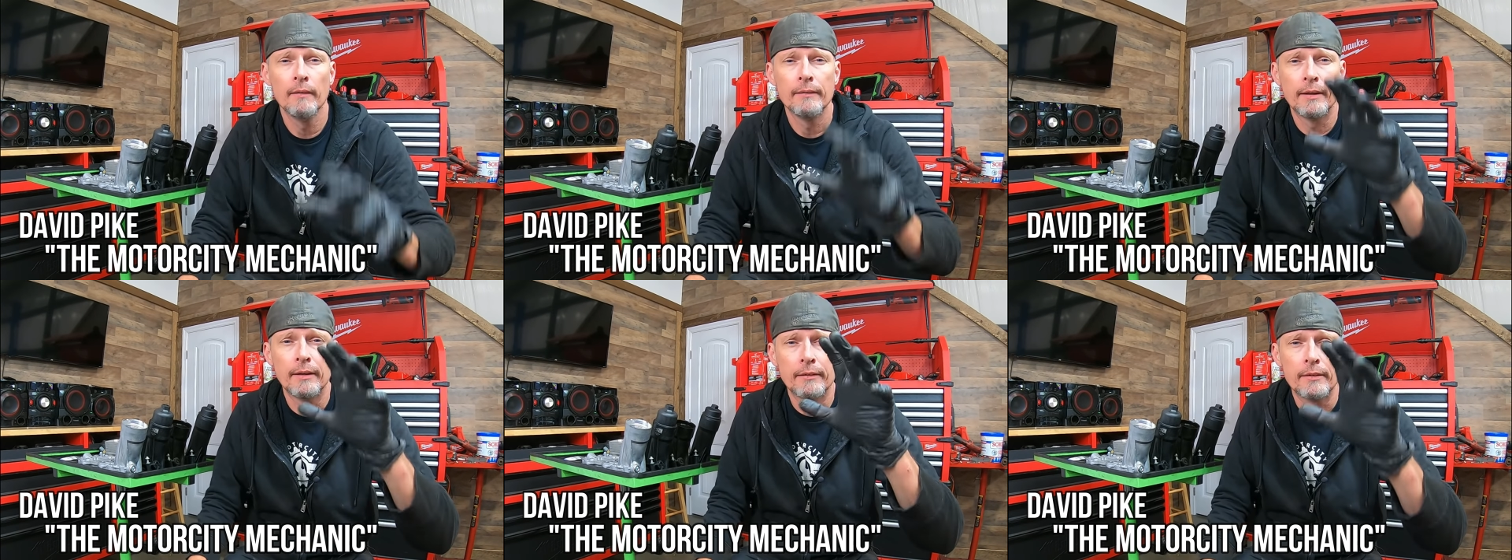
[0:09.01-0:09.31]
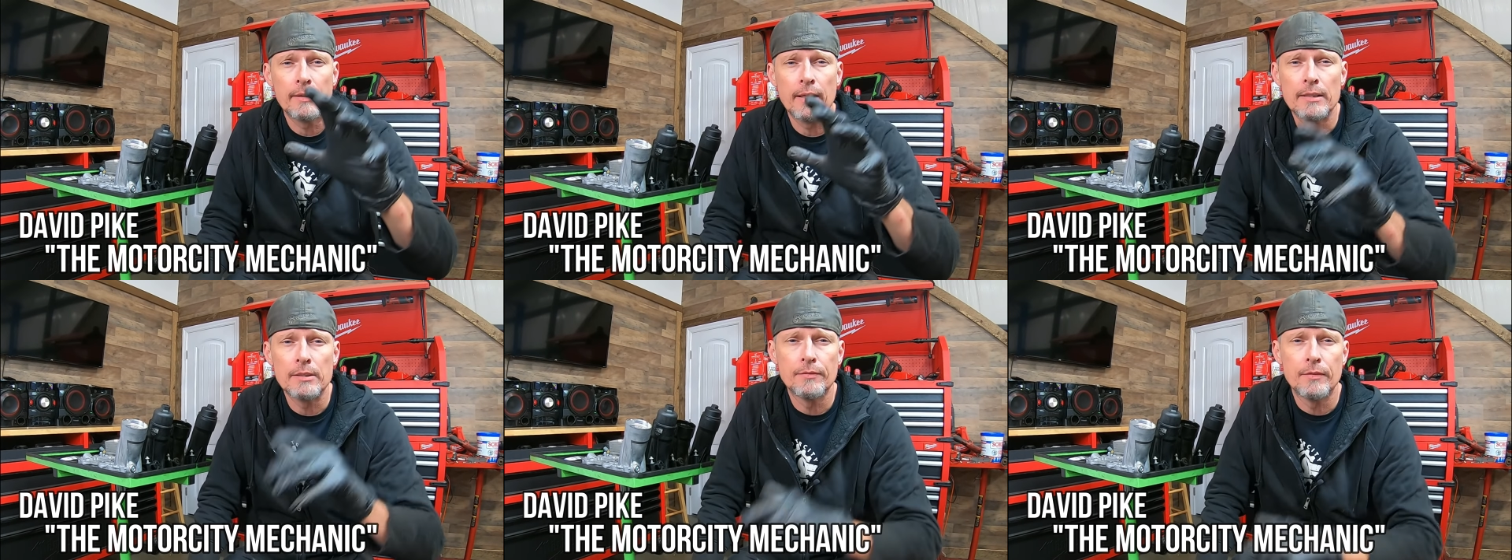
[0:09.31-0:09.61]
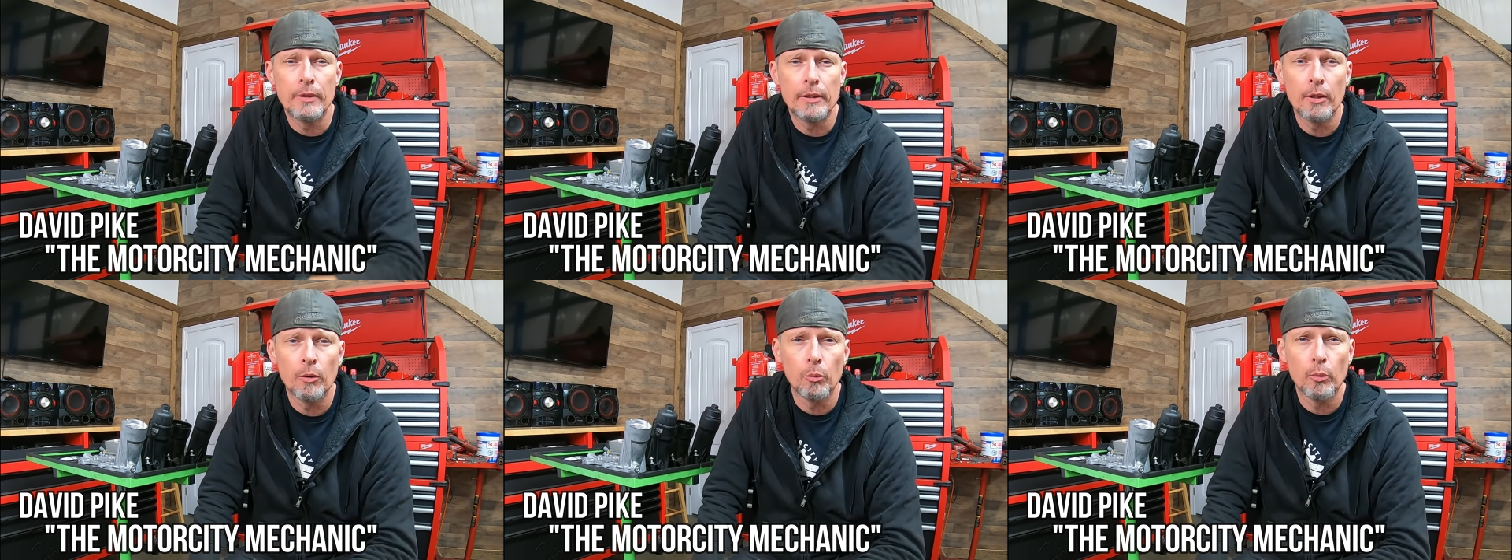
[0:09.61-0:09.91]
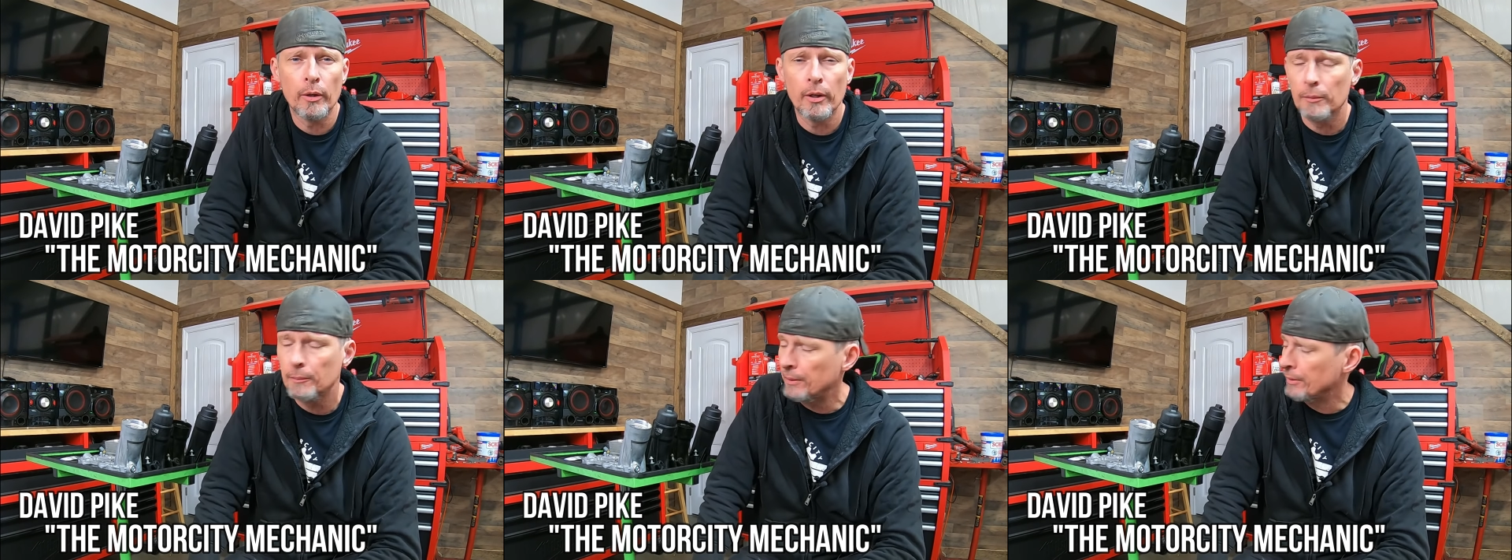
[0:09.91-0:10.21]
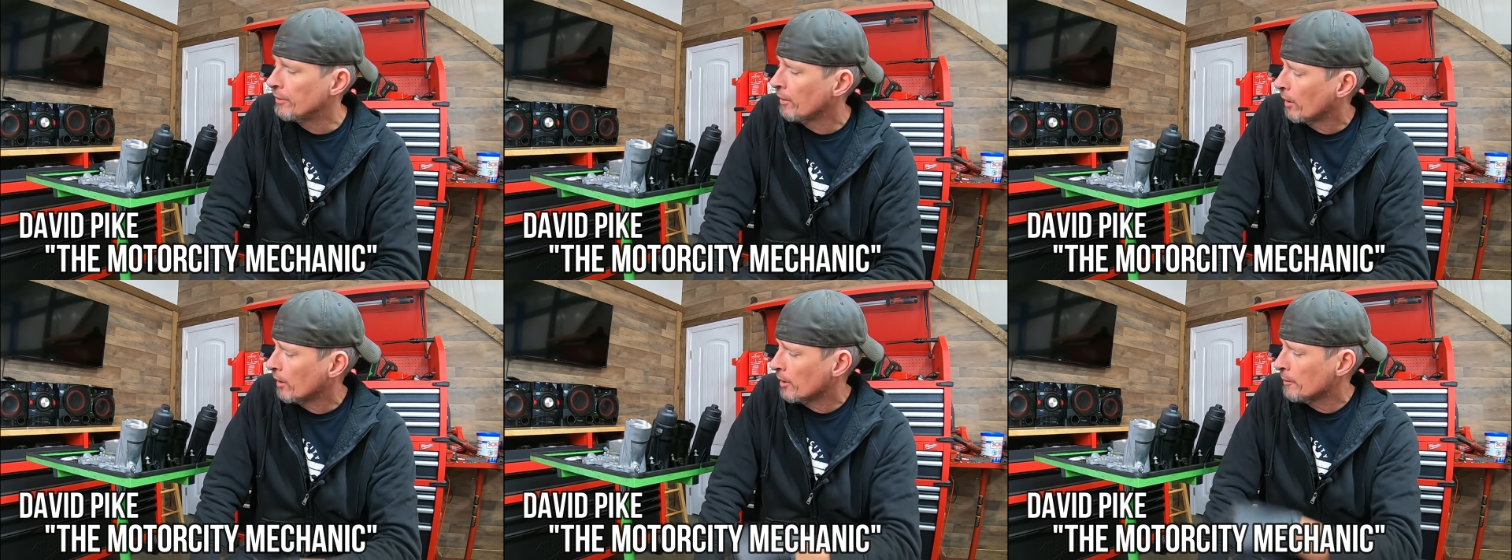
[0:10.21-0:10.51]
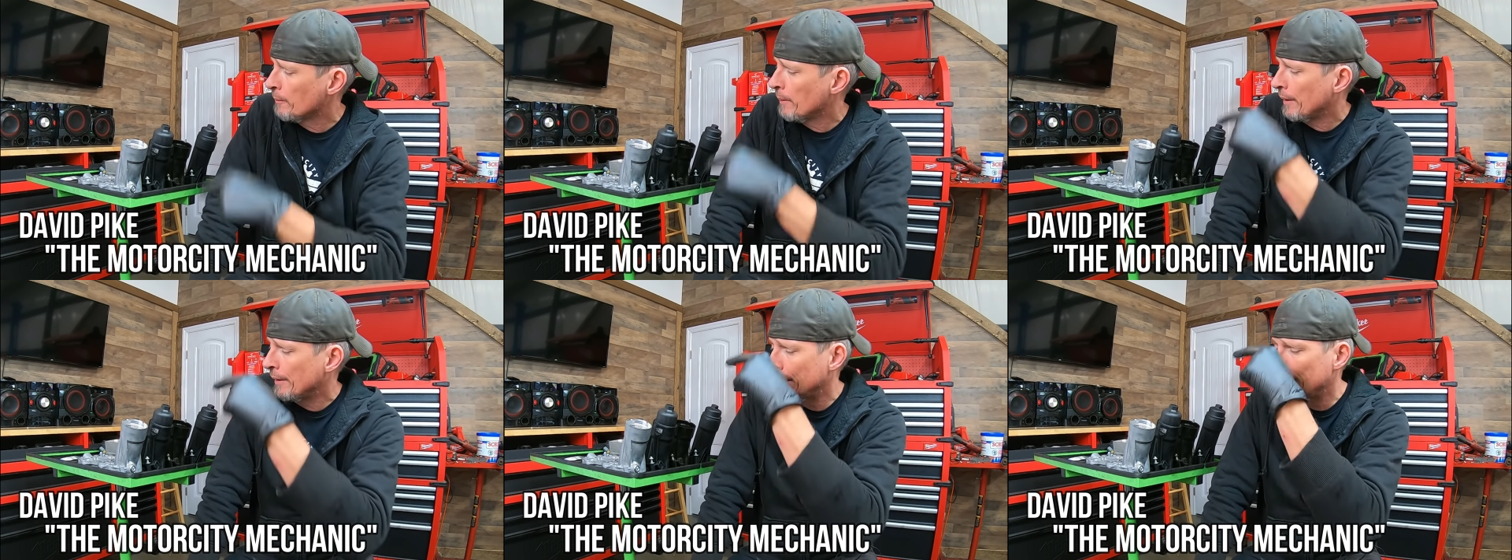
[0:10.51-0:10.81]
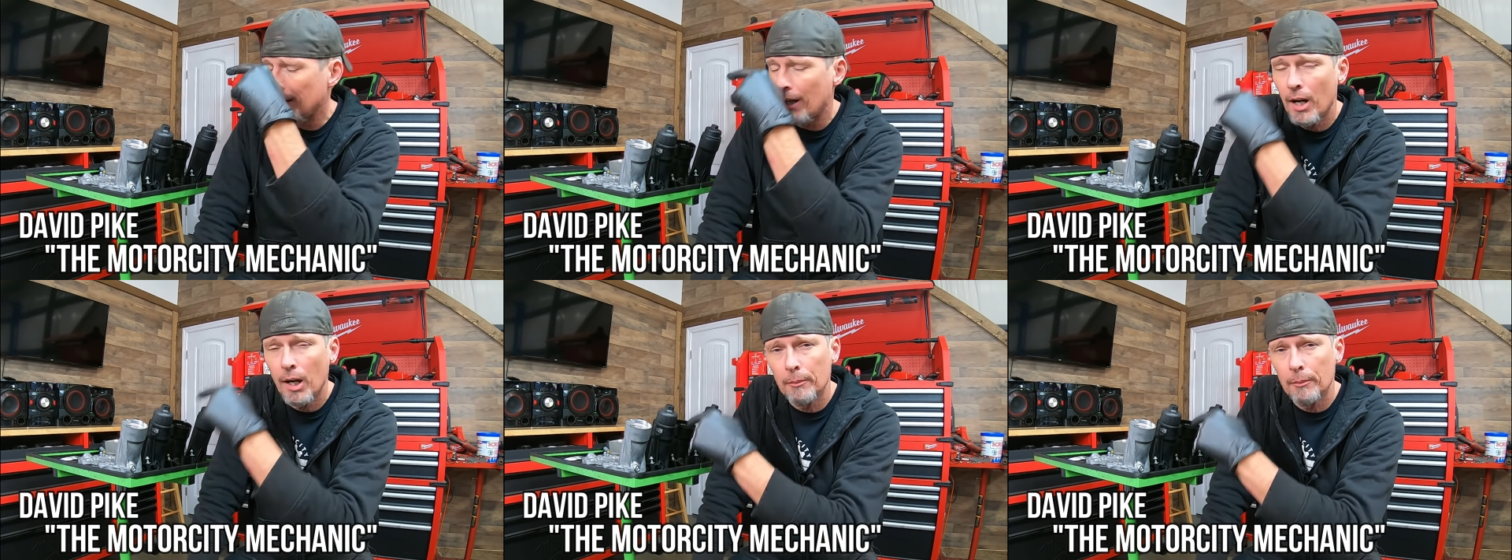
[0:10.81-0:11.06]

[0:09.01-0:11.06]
Now in today's video, we're going to be talking about an